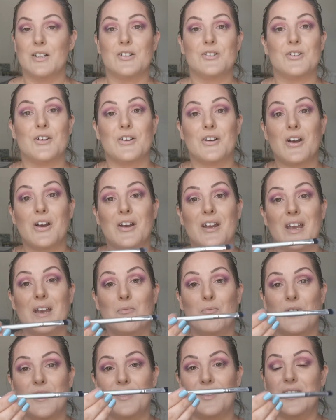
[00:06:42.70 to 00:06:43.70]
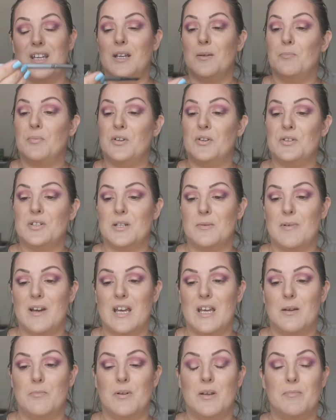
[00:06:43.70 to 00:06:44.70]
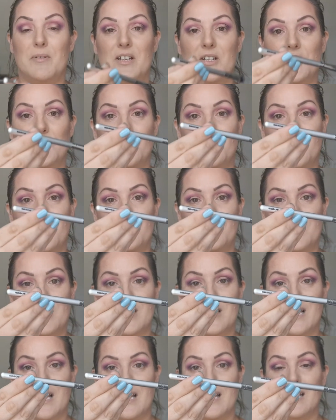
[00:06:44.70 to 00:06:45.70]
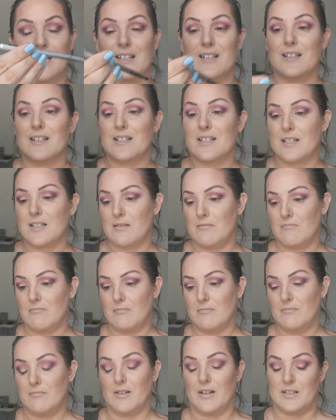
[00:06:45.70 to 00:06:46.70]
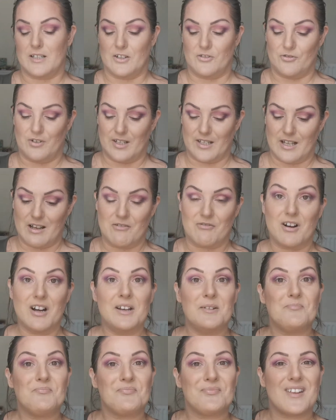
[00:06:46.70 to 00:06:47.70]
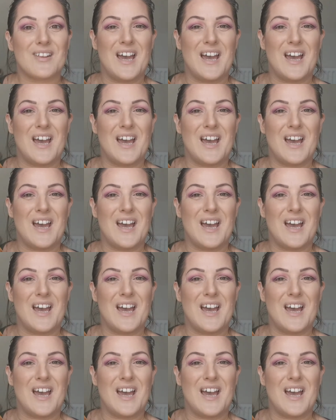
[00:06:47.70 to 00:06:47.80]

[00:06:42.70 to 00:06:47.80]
So going in with the Beauty Baby B206, I did read that right.